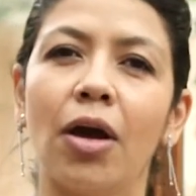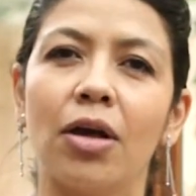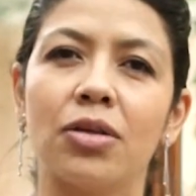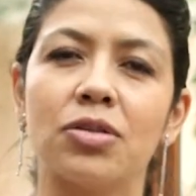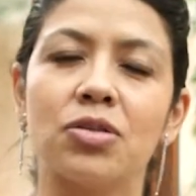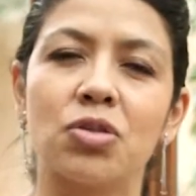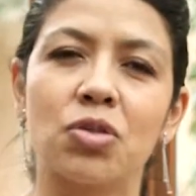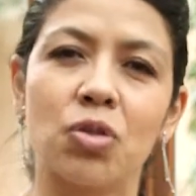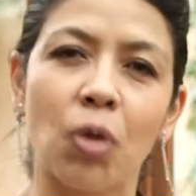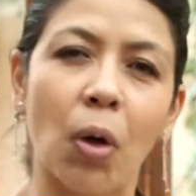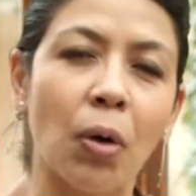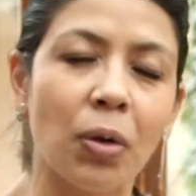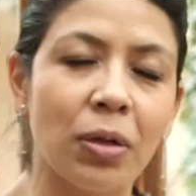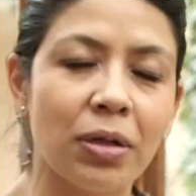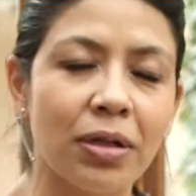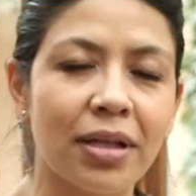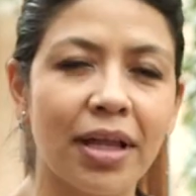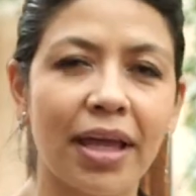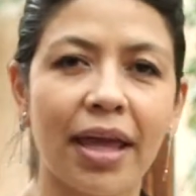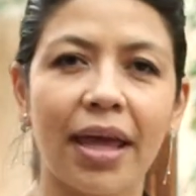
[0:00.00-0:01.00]

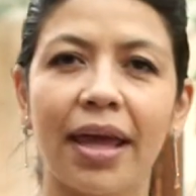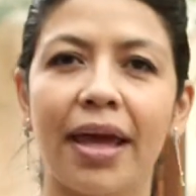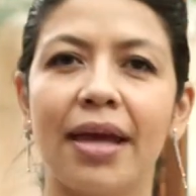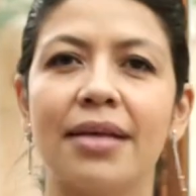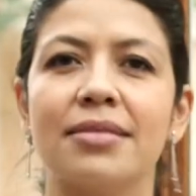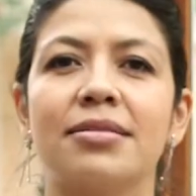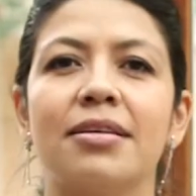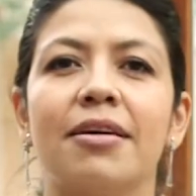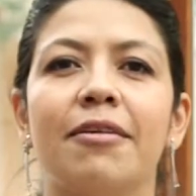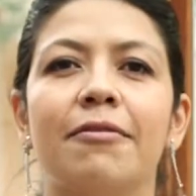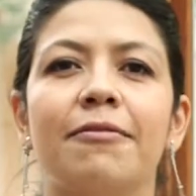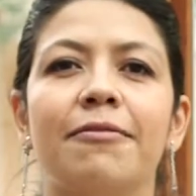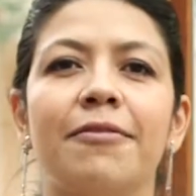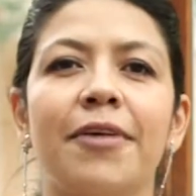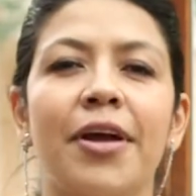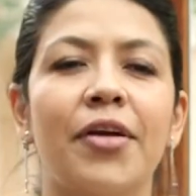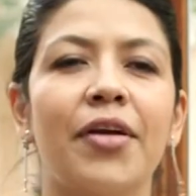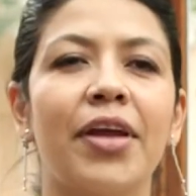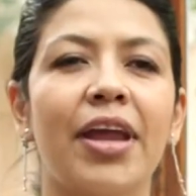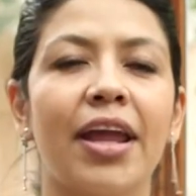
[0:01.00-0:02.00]
soul, has a
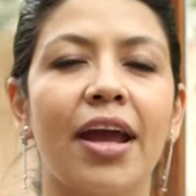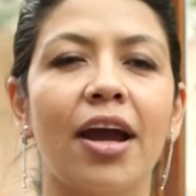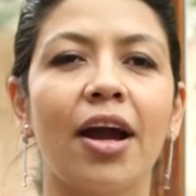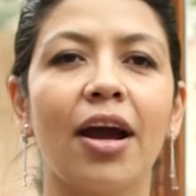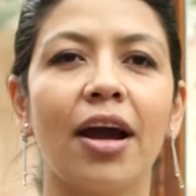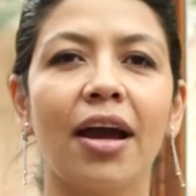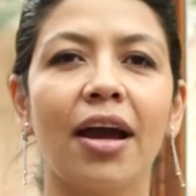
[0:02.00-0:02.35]
very